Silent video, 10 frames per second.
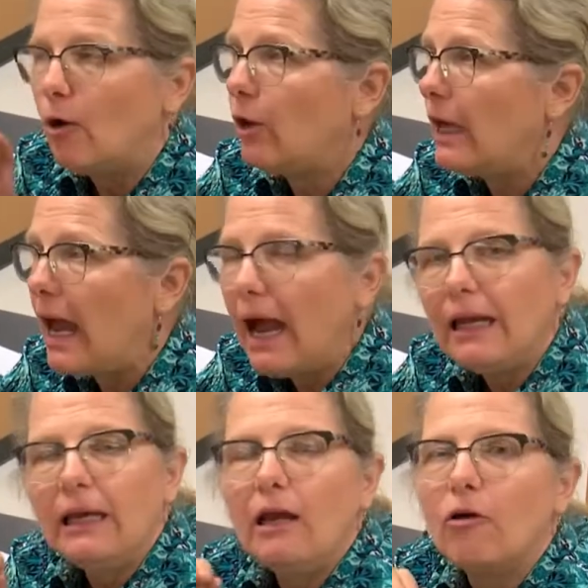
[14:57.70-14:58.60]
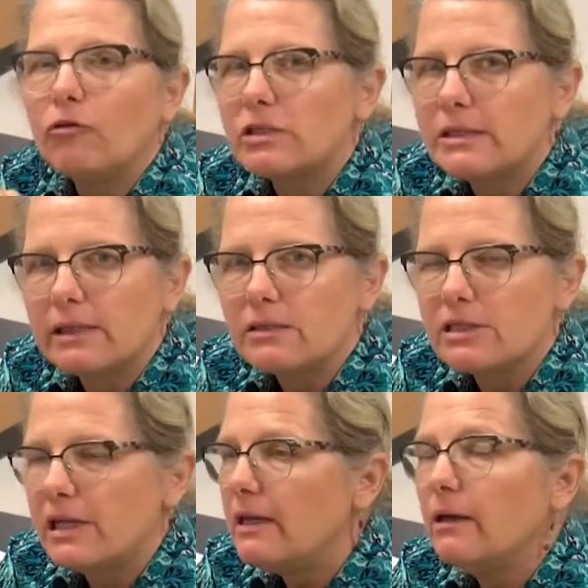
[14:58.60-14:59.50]
or
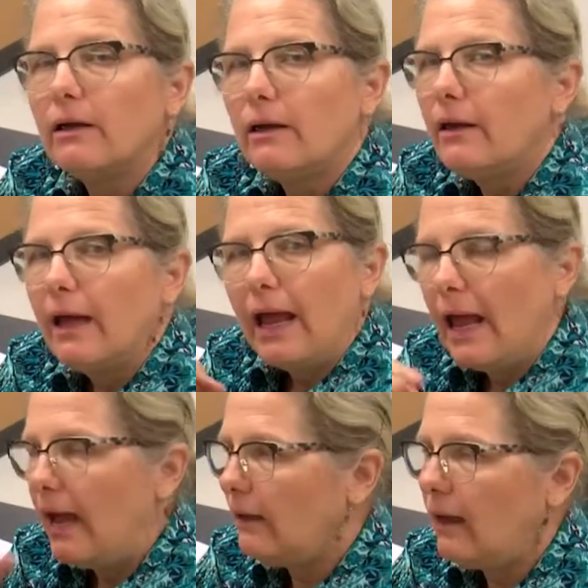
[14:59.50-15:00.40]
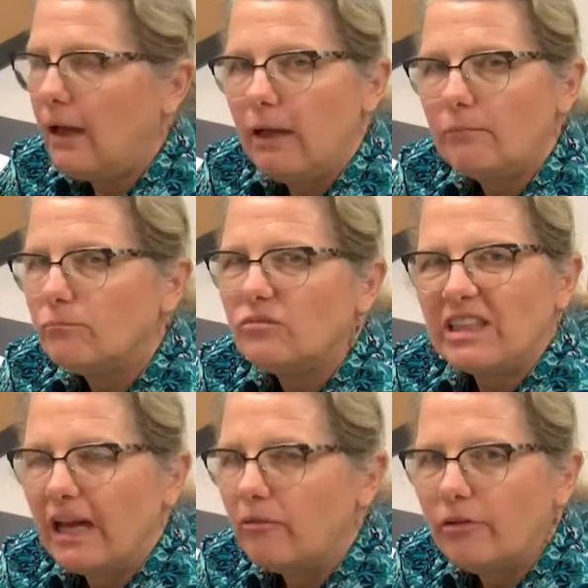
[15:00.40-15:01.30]
90/60 and
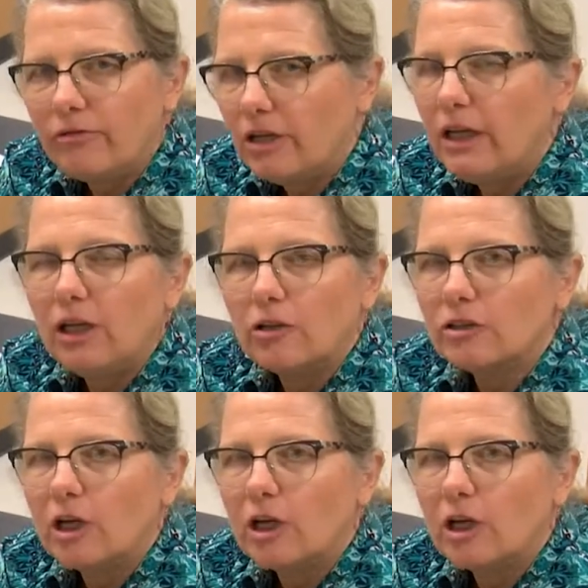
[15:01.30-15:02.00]
10, 15 years